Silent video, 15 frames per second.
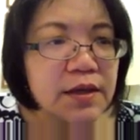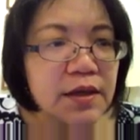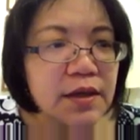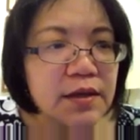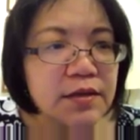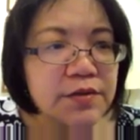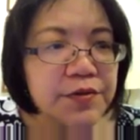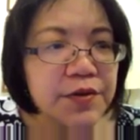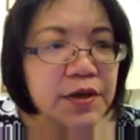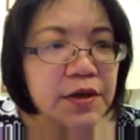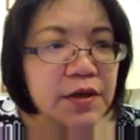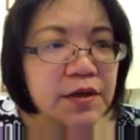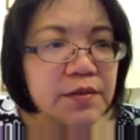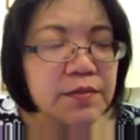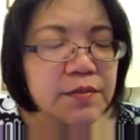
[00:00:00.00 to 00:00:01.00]
In the
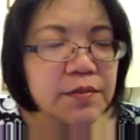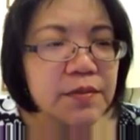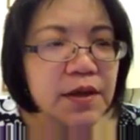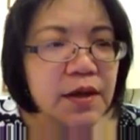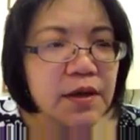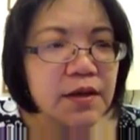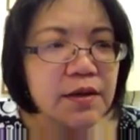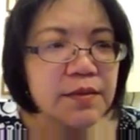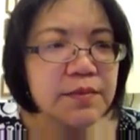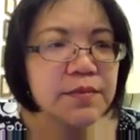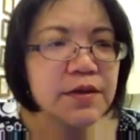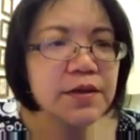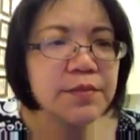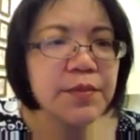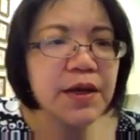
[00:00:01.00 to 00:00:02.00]
SVM
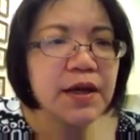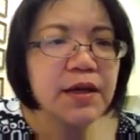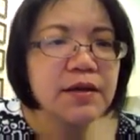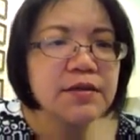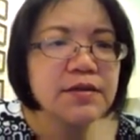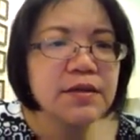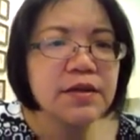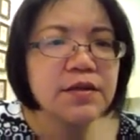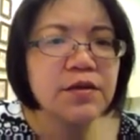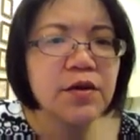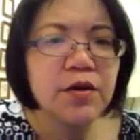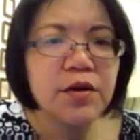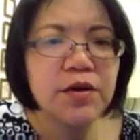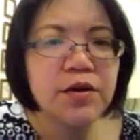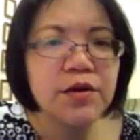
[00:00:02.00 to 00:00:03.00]
command in
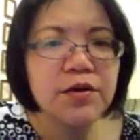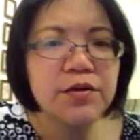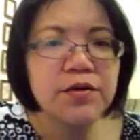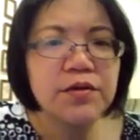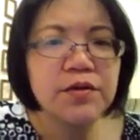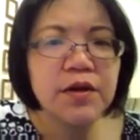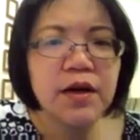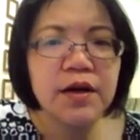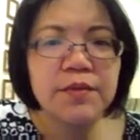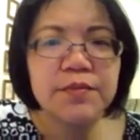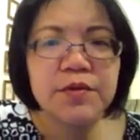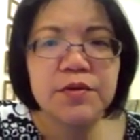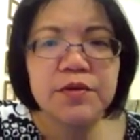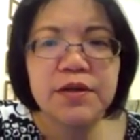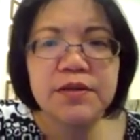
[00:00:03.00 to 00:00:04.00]
R,
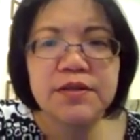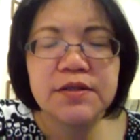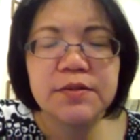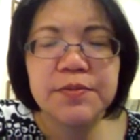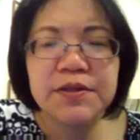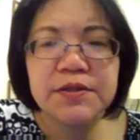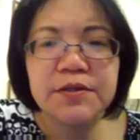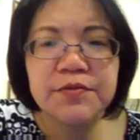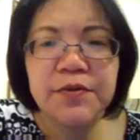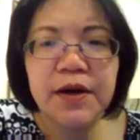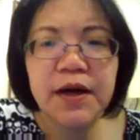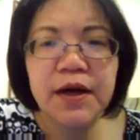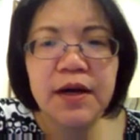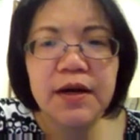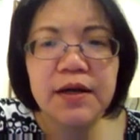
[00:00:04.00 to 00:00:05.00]
you can
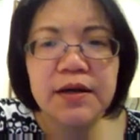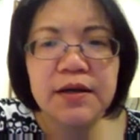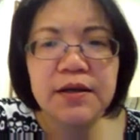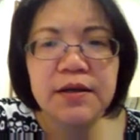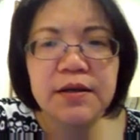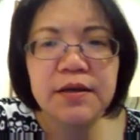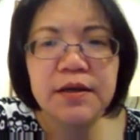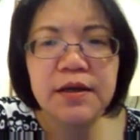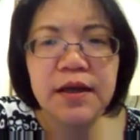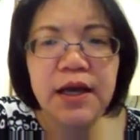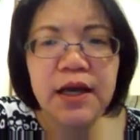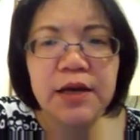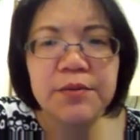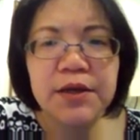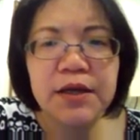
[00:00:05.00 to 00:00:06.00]
specify
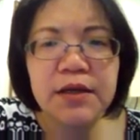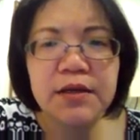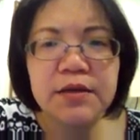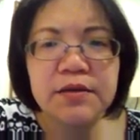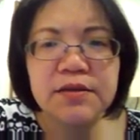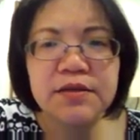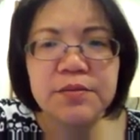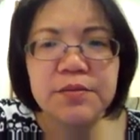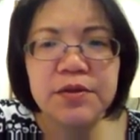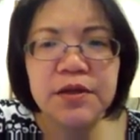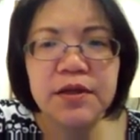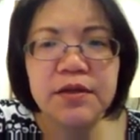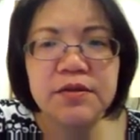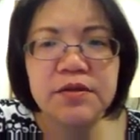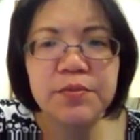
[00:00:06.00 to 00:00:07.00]
gamma
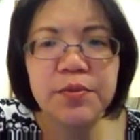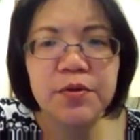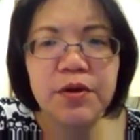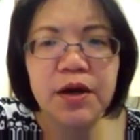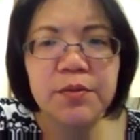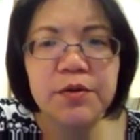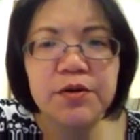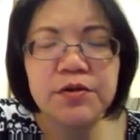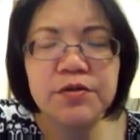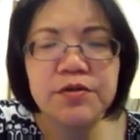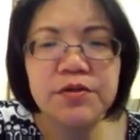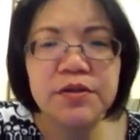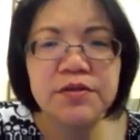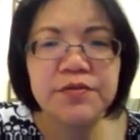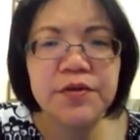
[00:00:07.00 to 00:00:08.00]
simply as a parameter,
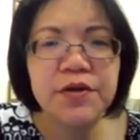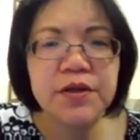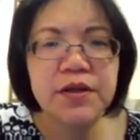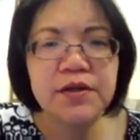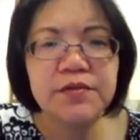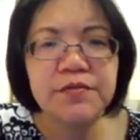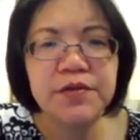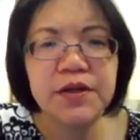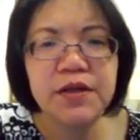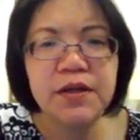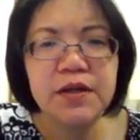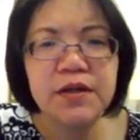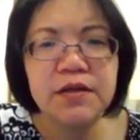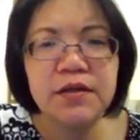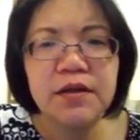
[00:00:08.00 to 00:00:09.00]
so that's very
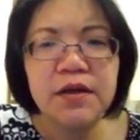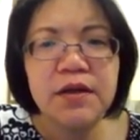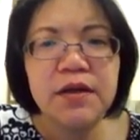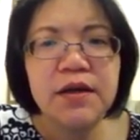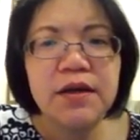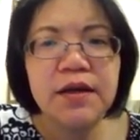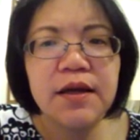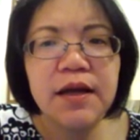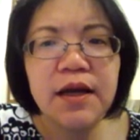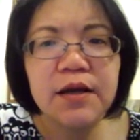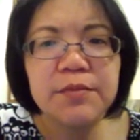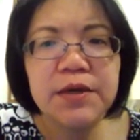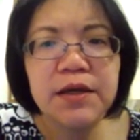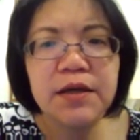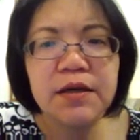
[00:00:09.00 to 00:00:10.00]
convenient. The
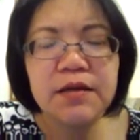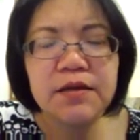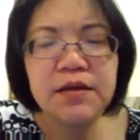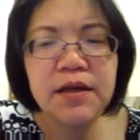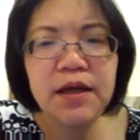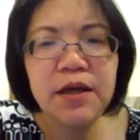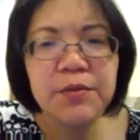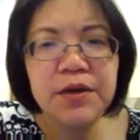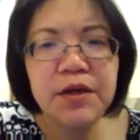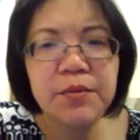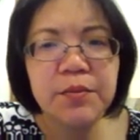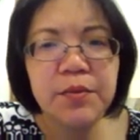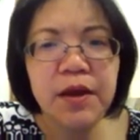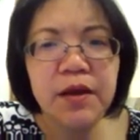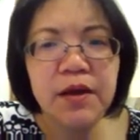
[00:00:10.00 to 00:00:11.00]
gamma
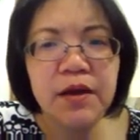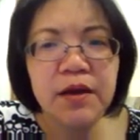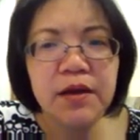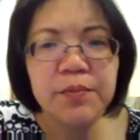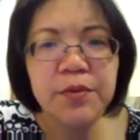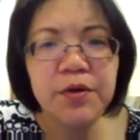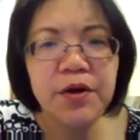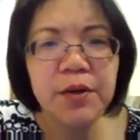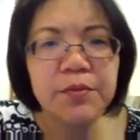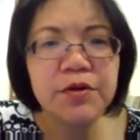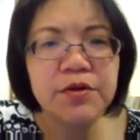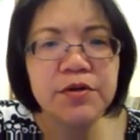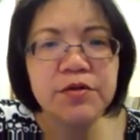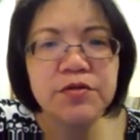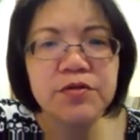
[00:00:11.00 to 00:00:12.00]

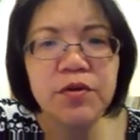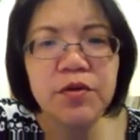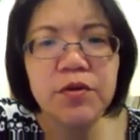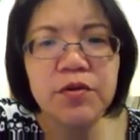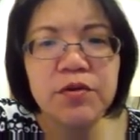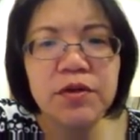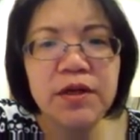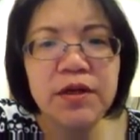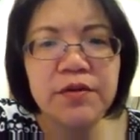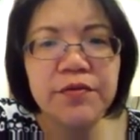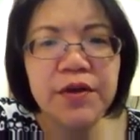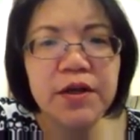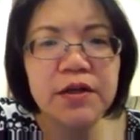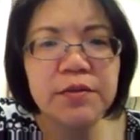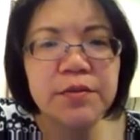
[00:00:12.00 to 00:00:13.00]
parameter is only
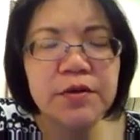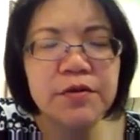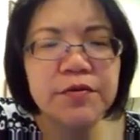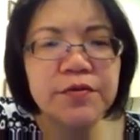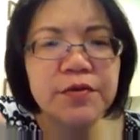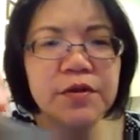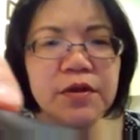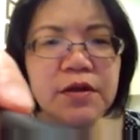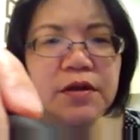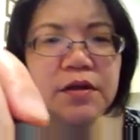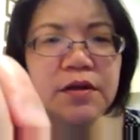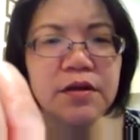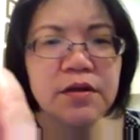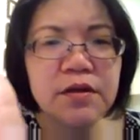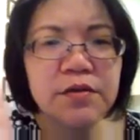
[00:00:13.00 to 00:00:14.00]
available for
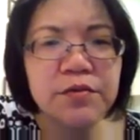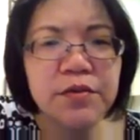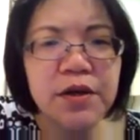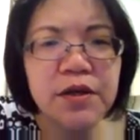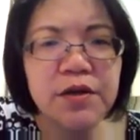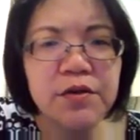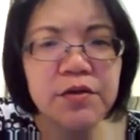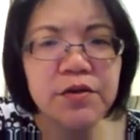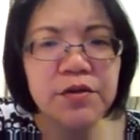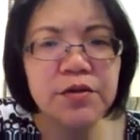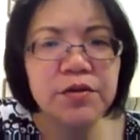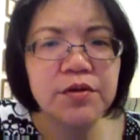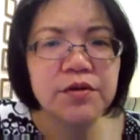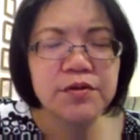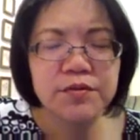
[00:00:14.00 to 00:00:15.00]
the radial
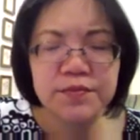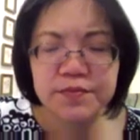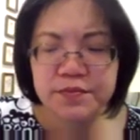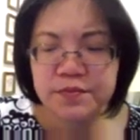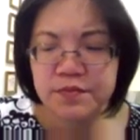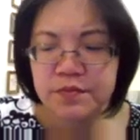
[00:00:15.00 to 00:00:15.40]
kernel.